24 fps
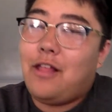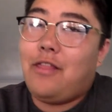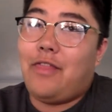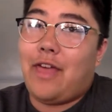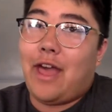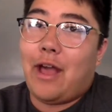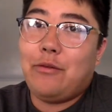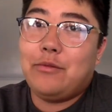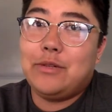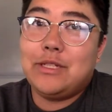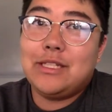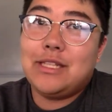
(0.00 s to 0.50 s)

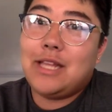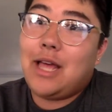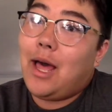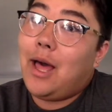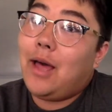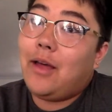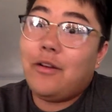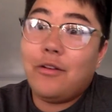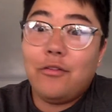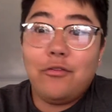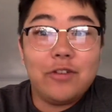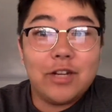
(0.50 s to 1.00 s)
That was
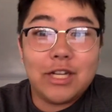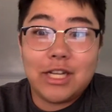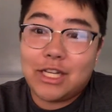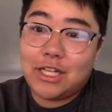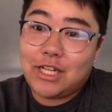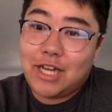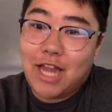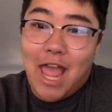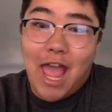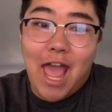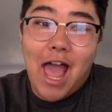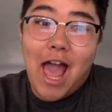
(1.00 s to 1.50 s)
a
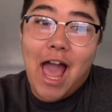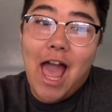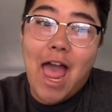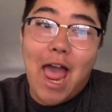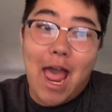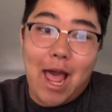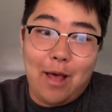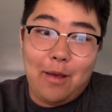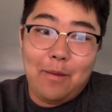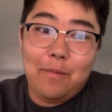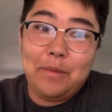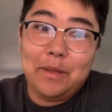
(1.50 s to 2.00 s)
freaking
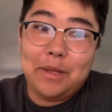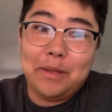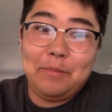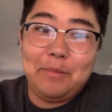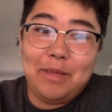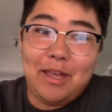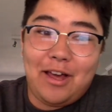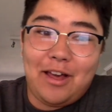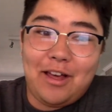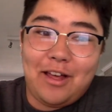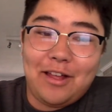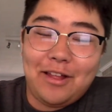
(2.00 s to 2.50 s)
album,
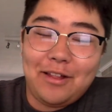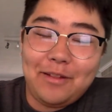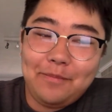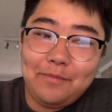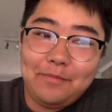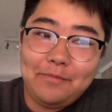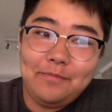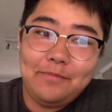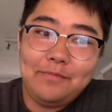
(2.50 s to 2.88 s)
y'all.